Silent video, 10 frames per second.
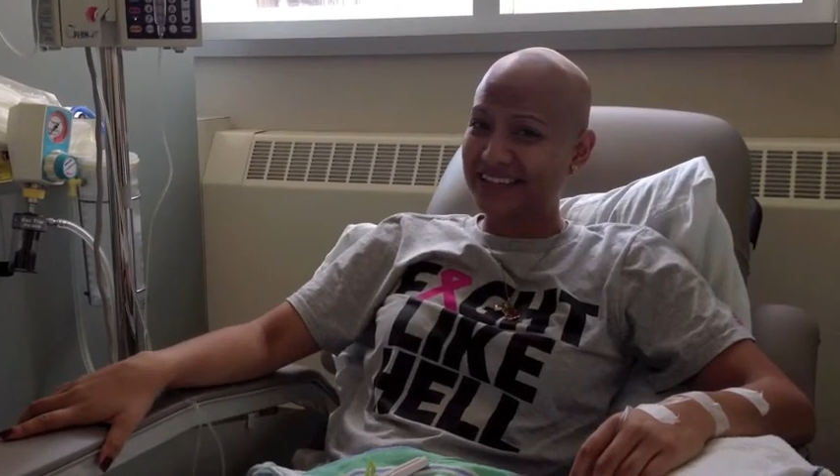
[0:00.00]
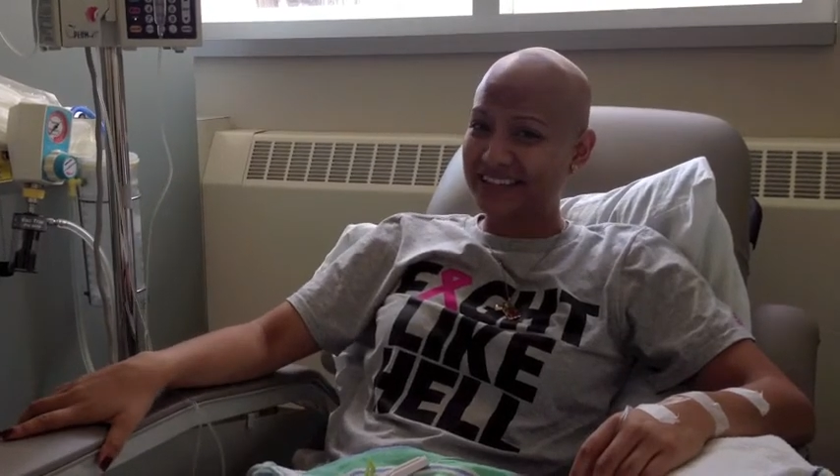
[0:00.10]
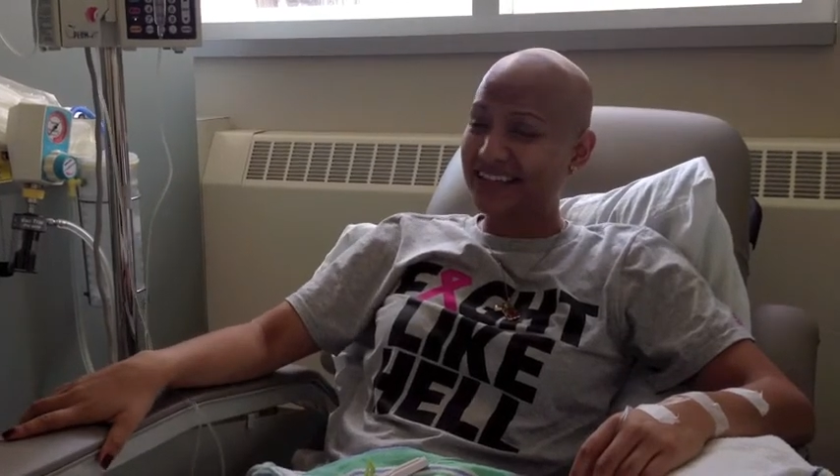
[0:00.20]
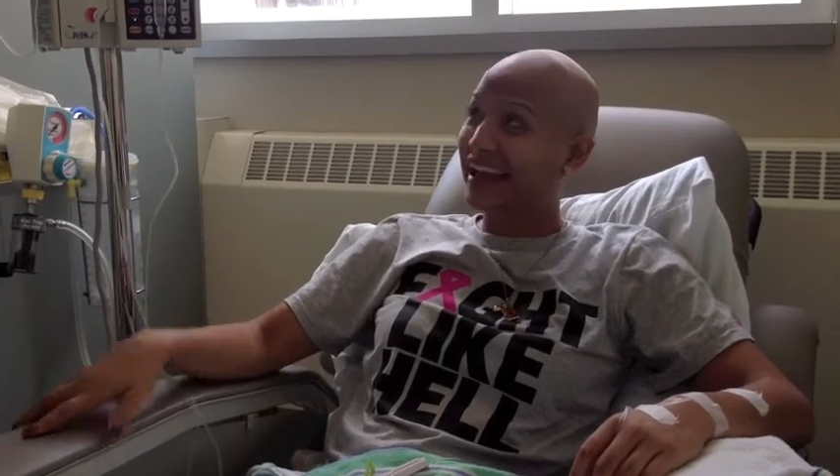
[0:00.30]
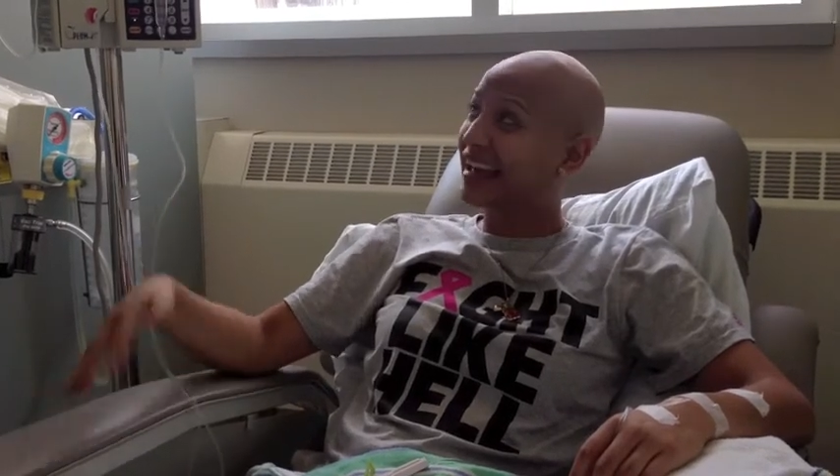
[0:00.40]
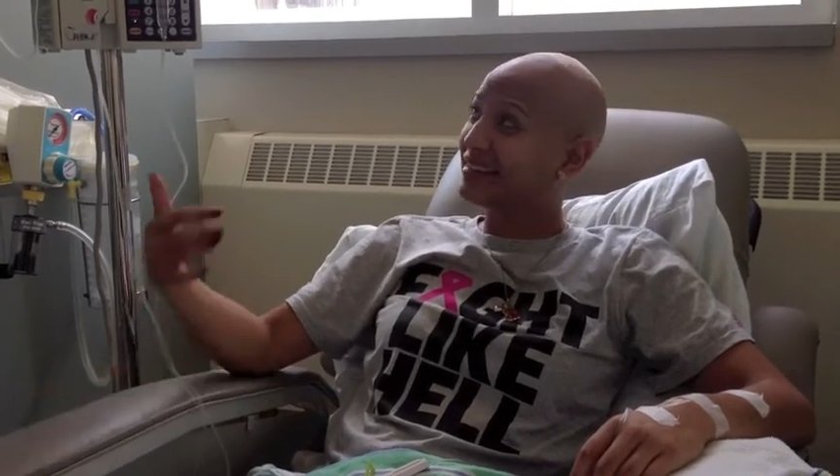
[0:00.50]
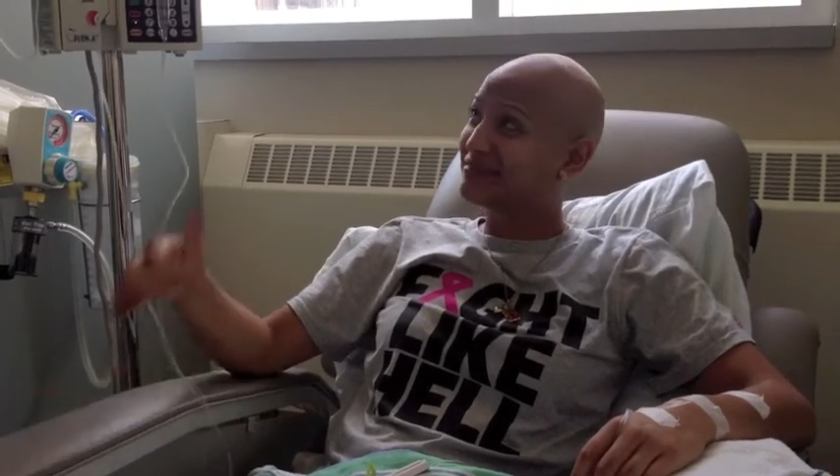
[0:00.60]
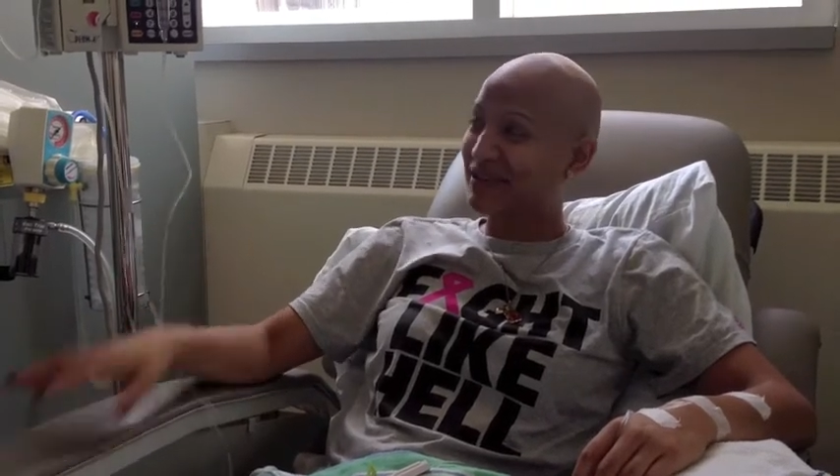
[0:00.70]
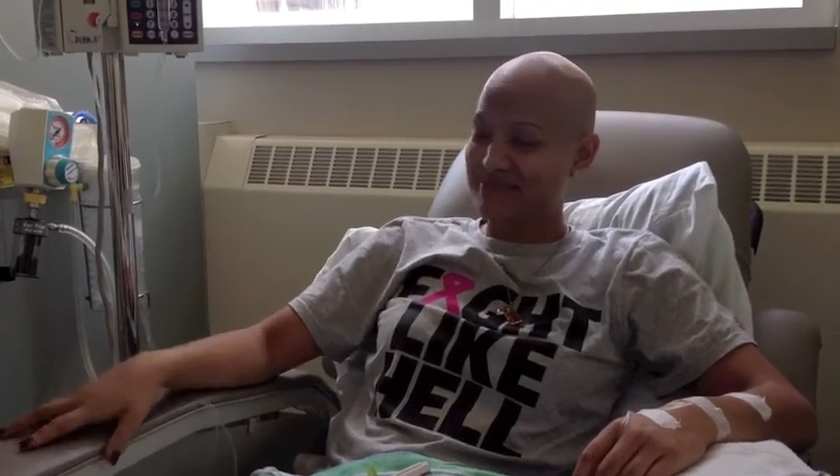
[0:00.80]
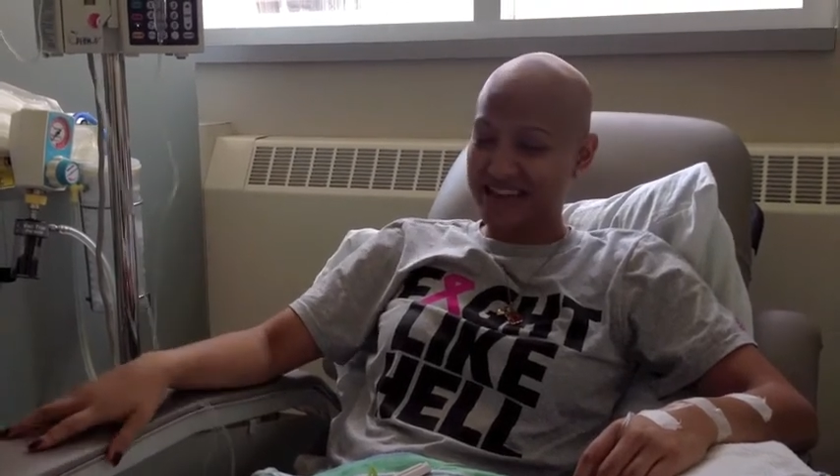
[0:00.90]
to get
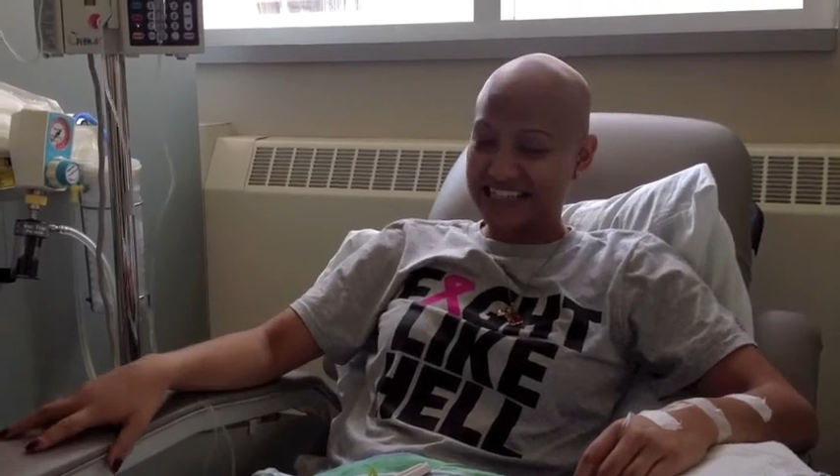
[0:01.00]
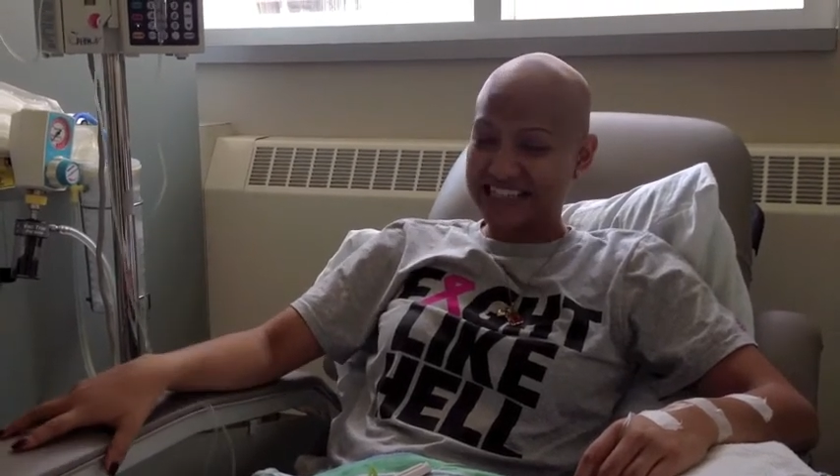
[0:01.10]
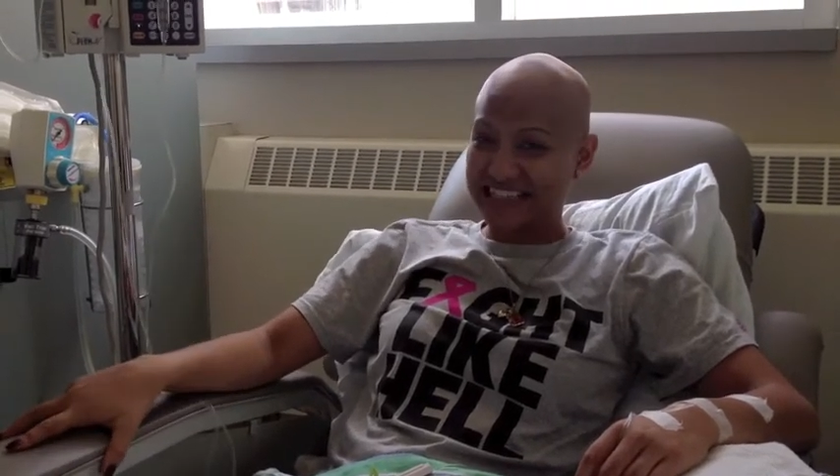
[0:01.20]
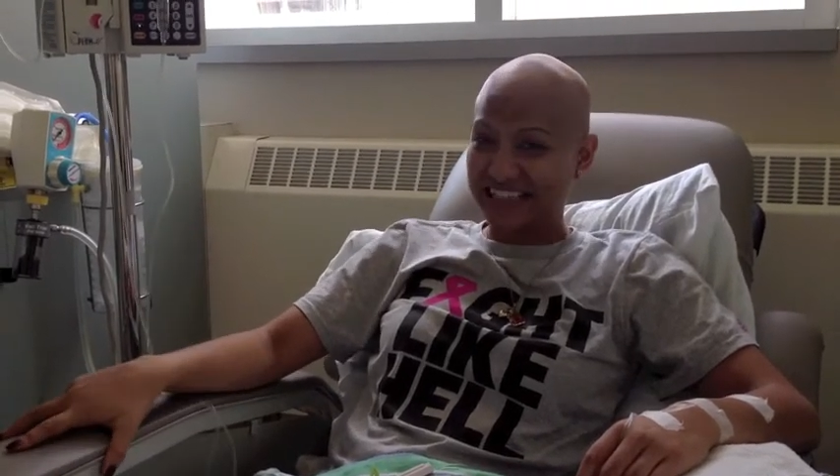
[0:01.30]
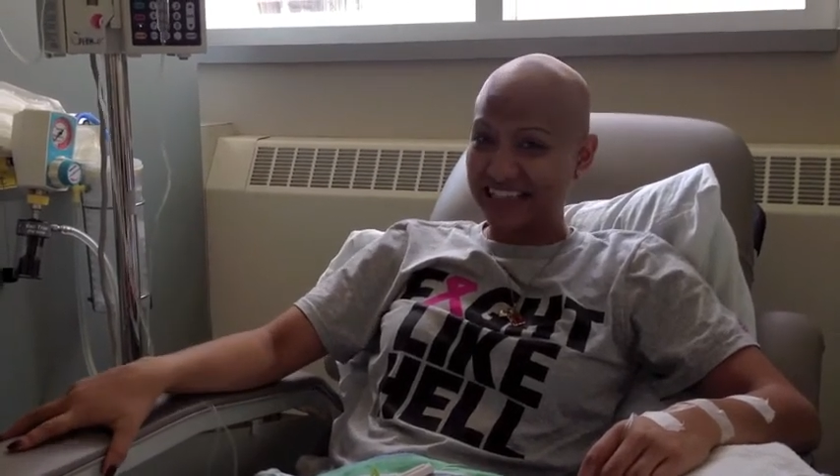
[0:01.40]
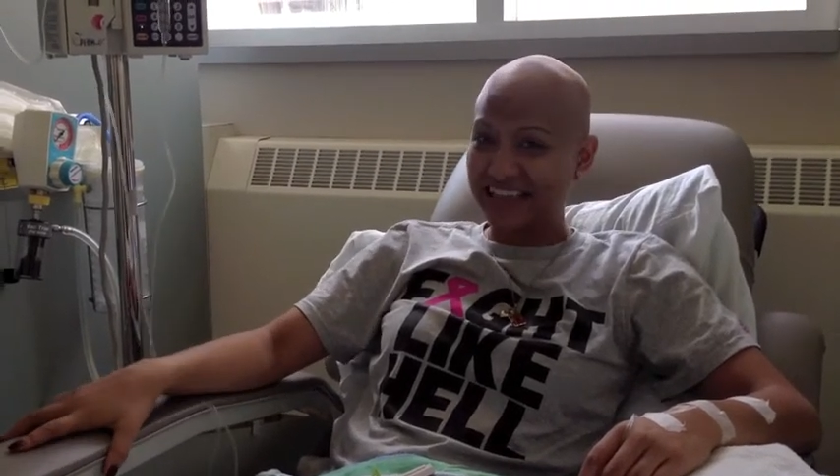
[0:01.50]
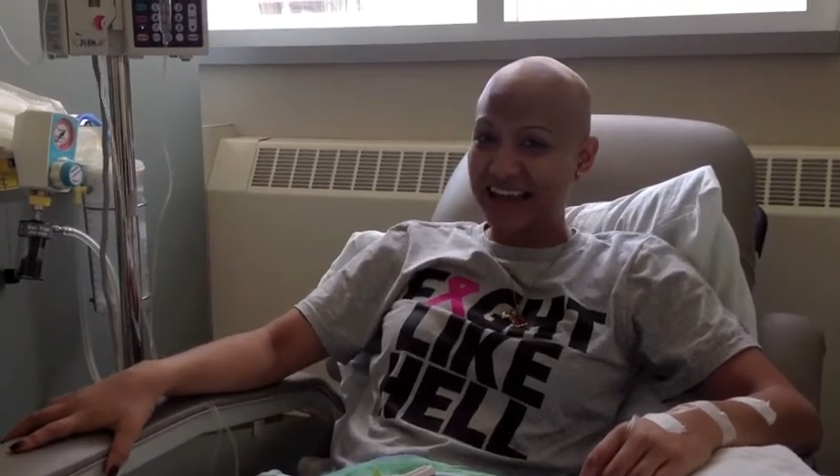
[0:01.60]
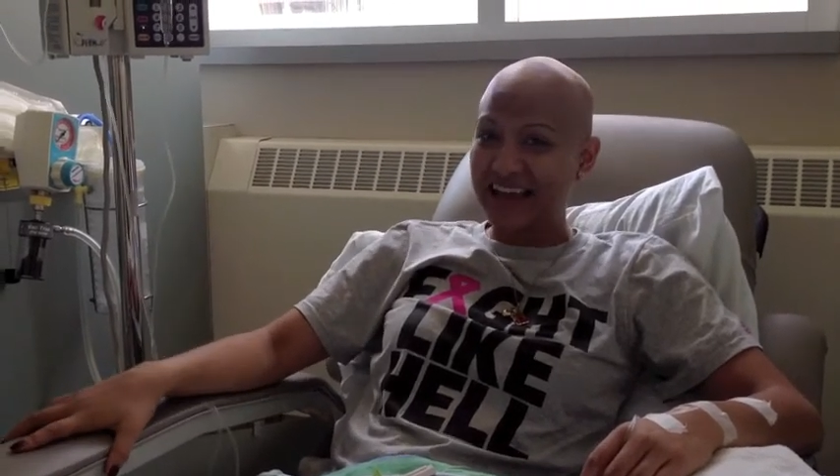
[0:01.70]
my medicine